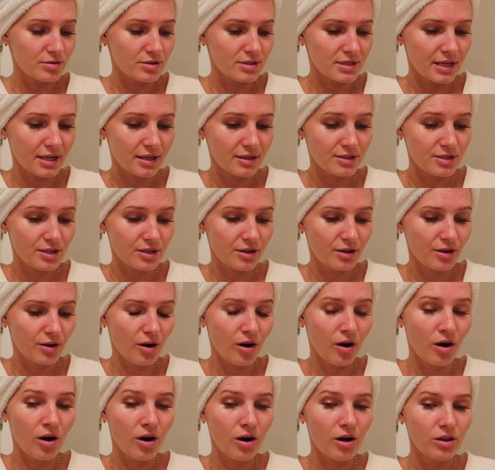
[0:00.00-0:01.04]
sent
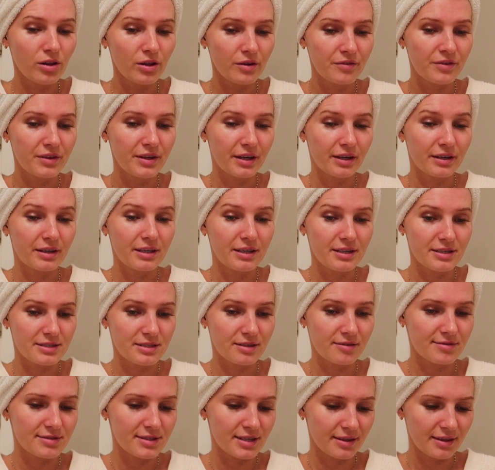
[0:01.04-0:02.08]
all of the
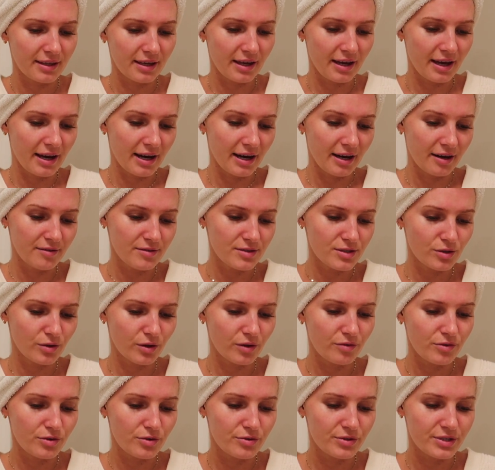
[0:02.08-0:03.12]
adhesives that they have, so
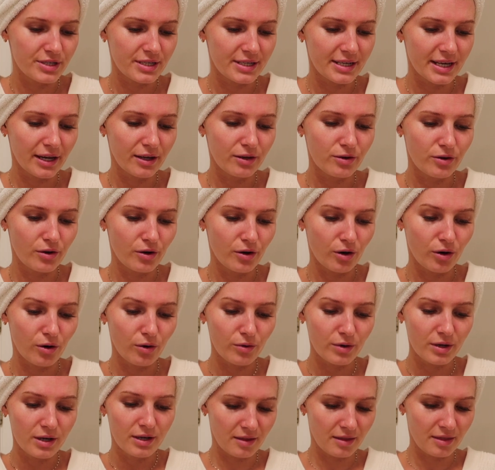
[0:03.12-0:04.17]
if you did not
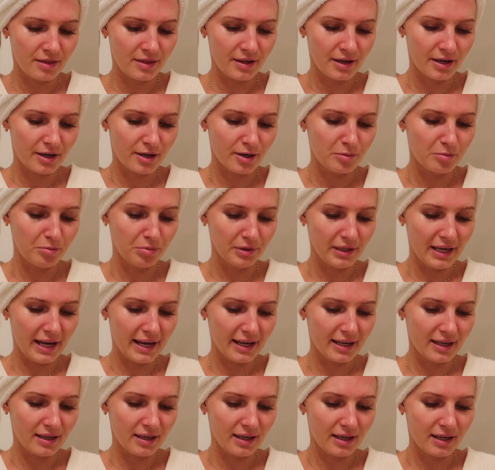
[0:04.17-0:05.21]
know, their
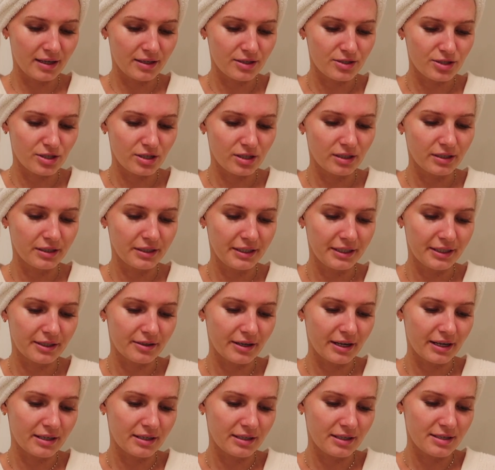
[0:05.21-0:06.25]
black and clear
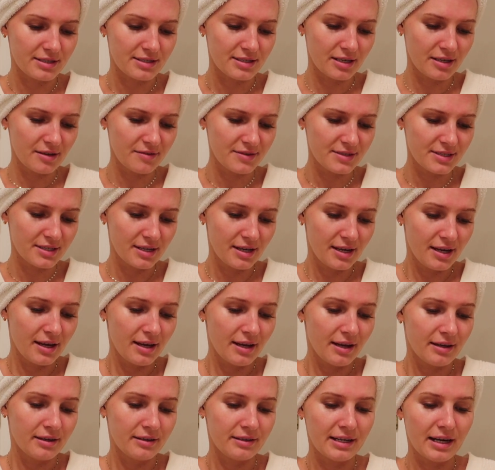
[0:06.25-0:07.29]
adhesives
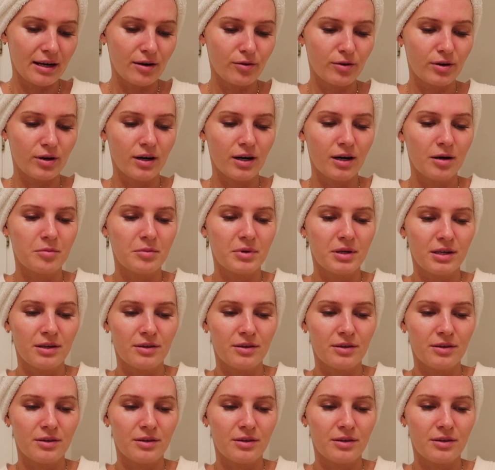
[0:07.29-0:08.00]
now come